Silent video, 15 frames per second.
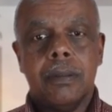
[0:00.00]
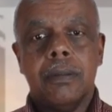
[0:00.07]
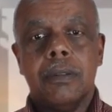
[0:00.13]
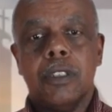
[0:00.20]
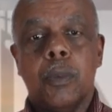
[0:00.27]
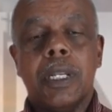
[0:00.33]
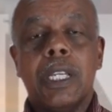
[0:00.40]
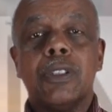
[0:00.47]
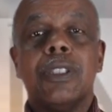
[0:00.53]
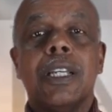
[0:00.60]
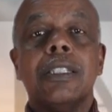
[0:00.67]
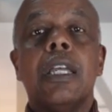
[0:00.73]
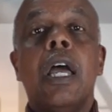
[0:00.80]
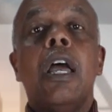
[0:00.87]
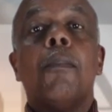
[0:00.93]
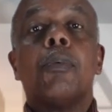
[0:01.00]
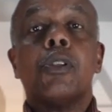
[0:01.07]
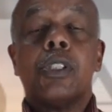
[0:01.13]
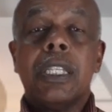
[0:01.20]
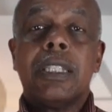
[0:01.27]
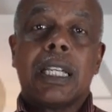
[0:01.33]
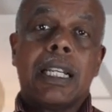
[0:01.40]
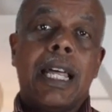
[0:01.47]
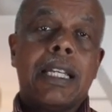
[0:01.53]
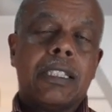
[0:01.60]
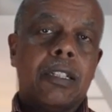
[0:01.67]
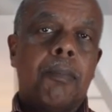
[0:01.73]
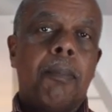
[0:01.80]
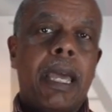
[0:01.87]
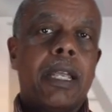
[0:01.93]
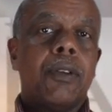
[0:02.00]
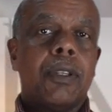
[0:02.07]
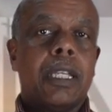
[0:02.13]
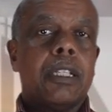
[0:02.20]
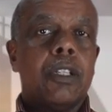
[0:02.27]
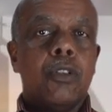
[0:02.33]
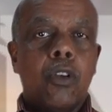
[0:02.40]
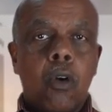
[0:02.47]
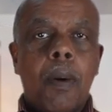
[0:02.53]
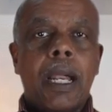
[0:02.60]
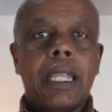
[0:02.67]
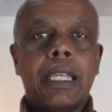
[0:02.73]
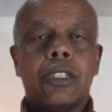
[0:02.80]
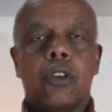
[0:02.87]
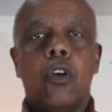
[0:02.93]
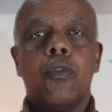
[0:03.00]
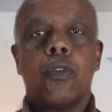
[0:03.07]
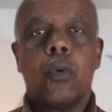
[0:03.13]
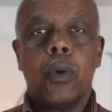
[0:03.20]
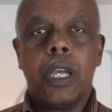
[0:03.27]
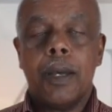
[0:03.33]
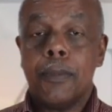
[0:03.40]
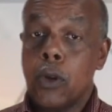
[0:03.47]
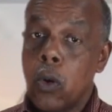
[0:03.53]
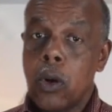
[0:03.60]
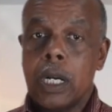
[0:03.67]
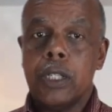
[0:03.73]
someone else does, present the class in a manner that nobody gets overwhelmed or